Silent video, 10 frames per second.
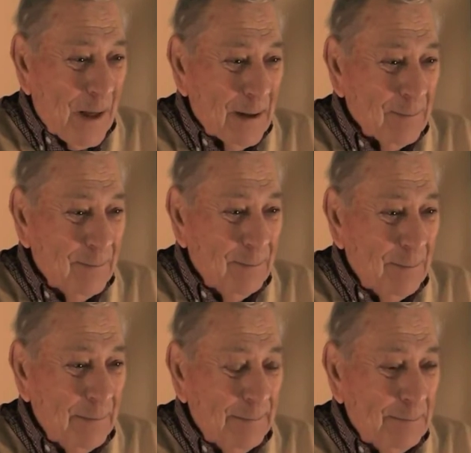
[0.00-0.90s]

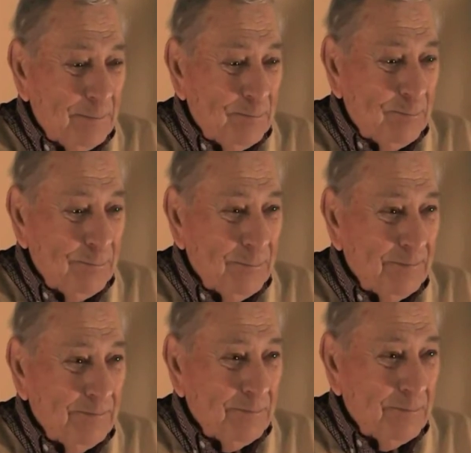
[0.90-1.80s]
Talk about
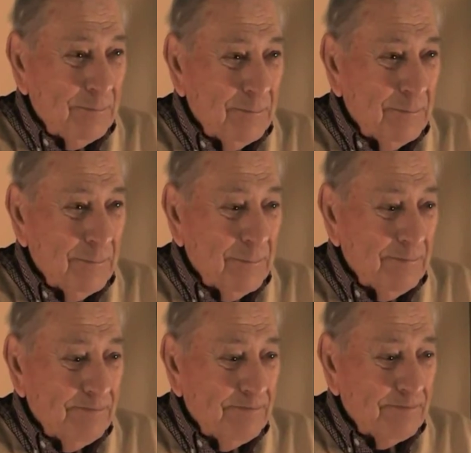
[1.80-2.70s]
going to high
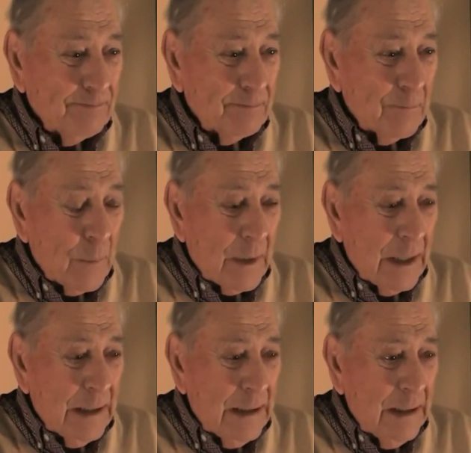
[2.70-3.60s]
school and
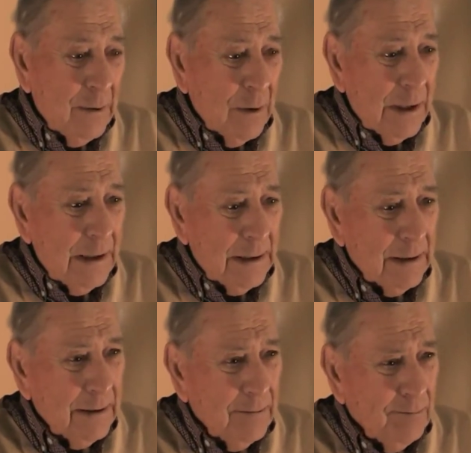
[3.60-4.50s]
maybe some
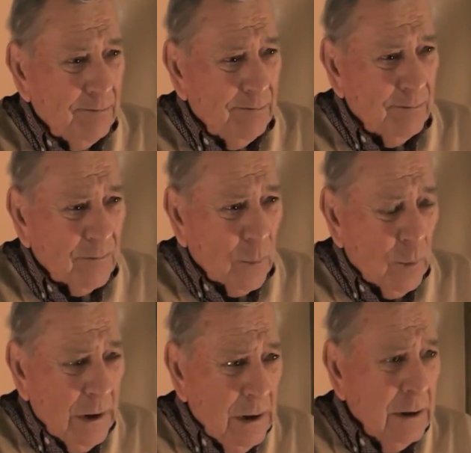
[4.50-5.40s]
of the teachers.
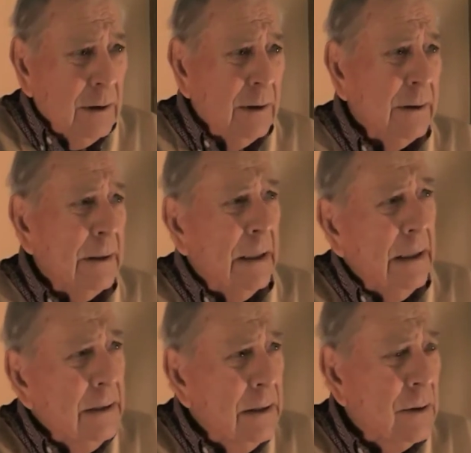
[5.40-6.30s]
Well, in the
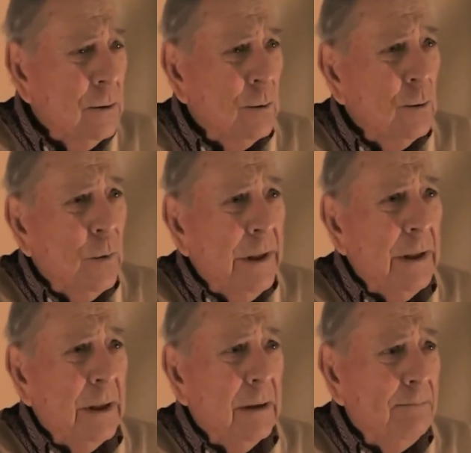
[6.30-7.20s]
high school
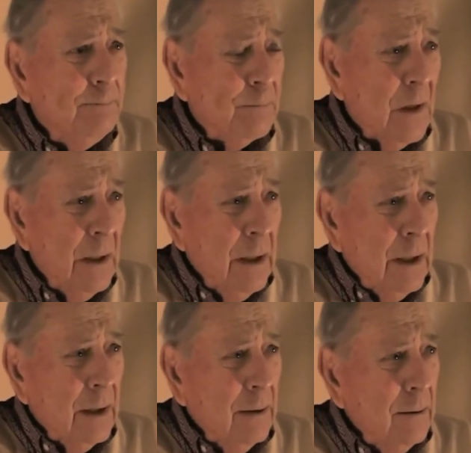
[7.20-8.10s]
we...
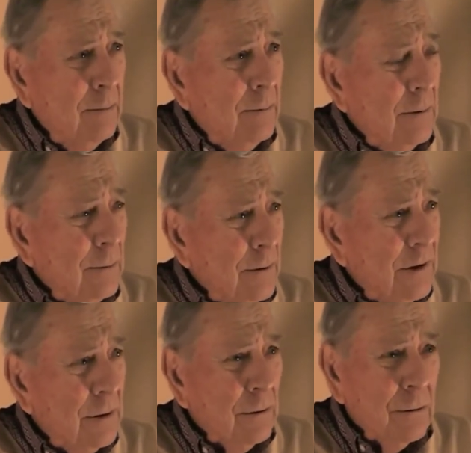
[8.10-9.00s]
there
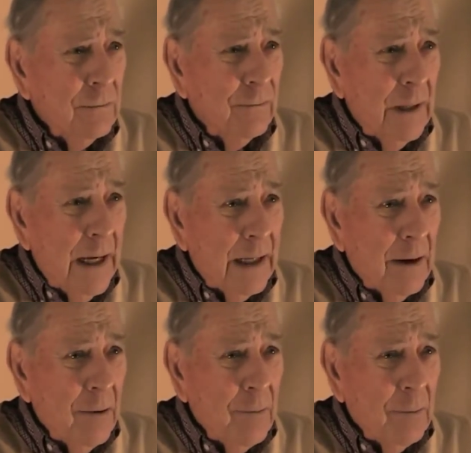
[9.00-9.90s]
was Earl Flagg,
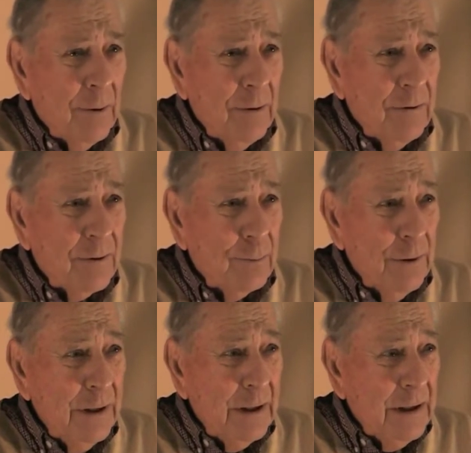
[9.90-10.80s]
I remember, he was a
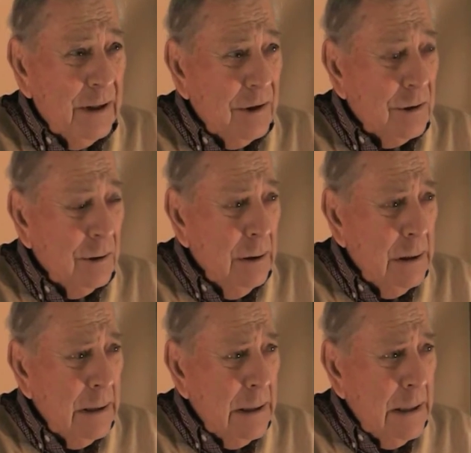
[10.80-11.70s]
printing teacher,
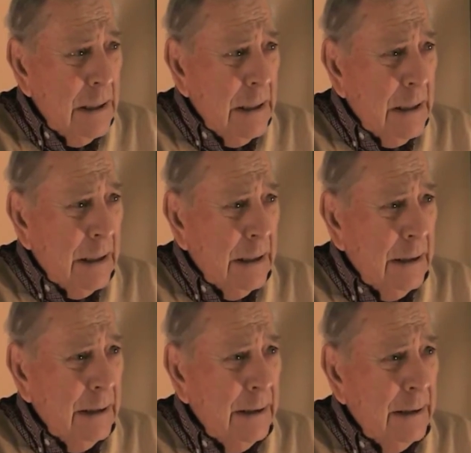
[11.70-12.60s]

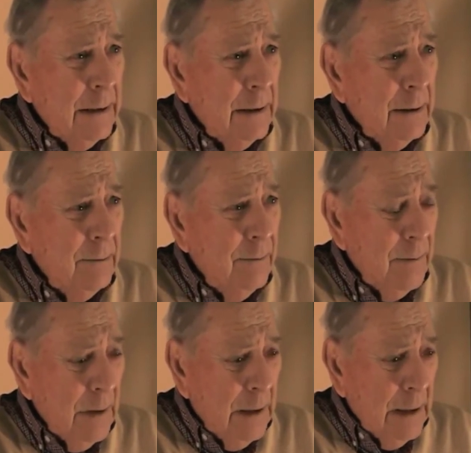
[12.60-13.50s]
and
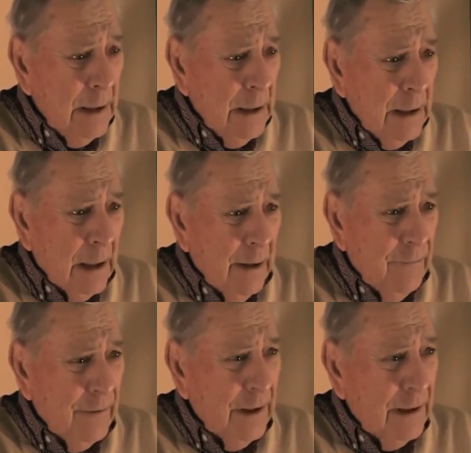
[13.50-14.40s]
I
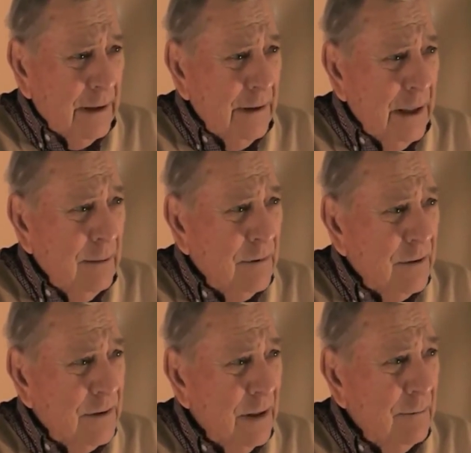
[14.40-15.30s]
forget the names of
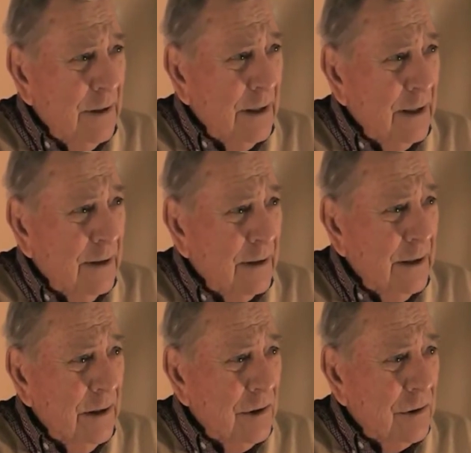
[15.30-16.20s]
some of the other
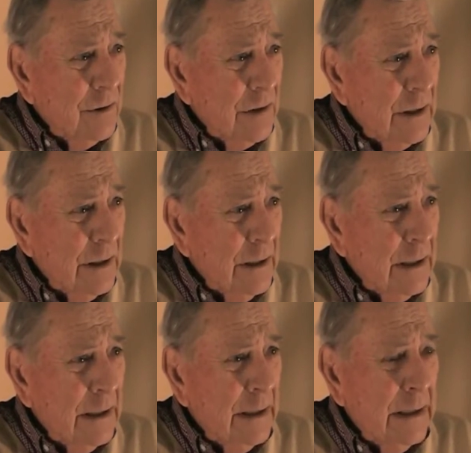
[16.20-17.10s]
teachers I
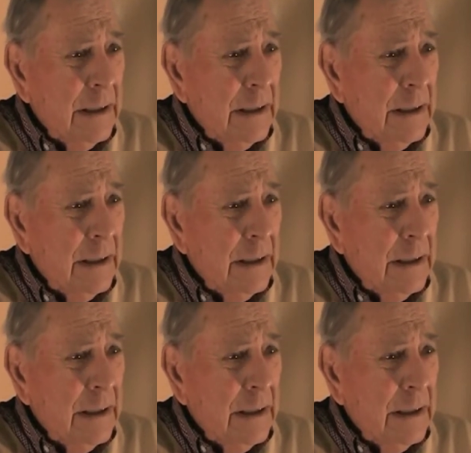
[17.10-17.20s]
had,